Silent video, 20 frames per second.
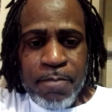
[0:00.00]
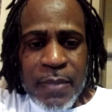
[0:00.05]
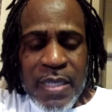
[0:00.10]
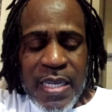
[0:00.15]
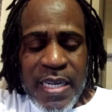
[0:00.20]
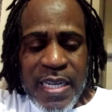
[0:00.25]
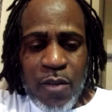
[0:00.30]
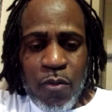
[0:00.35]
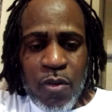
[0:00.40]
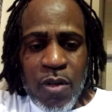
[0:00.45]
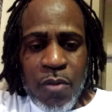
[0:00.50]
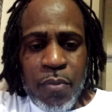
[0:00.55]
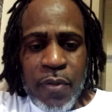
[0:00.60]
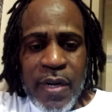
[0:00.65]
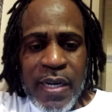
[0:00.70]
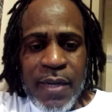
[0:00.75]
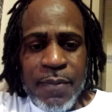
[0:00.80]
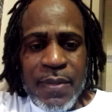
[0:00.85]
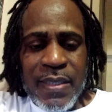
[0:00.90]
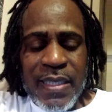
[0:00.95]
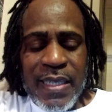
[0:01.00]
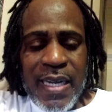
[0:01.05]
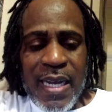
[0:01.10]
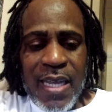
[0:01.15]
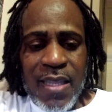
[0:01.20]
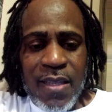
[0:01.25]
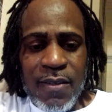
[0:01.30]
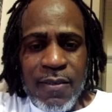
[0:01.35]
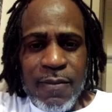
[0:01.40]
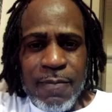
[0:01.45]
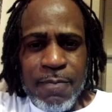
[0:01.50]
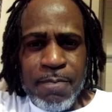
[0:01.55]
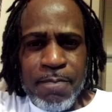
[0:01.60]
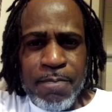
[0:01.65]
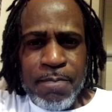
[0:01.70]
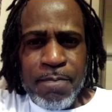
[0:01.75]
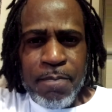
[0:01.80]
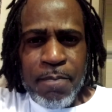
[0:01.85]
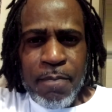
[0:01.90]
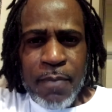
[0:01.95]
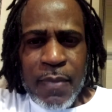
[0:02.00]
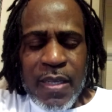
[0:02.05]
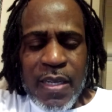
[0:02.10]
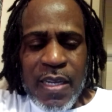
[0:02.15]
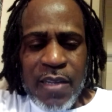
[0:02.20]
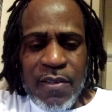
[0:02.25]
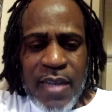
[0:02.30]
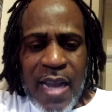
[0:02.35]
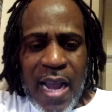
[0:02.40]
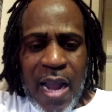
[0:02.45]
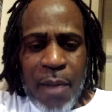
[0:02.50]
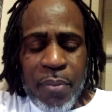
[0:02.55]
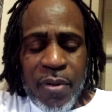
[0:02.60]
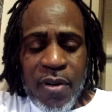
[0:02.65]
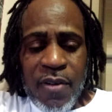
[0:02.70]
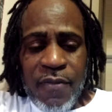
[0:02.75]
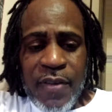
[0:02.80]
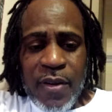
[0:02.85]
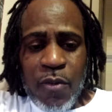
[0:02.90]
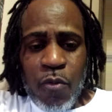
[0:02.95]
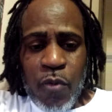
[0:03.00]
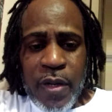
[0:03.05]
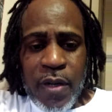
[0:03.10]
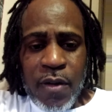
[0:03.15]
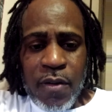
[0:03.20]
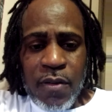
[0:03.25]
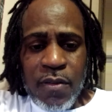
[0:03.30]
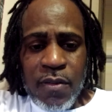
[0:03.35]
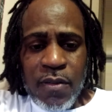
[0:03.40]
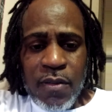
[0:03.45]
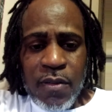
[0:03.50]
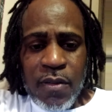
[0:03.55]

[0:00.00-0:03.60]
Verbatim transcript: and he will bring them together. It's God perfect will.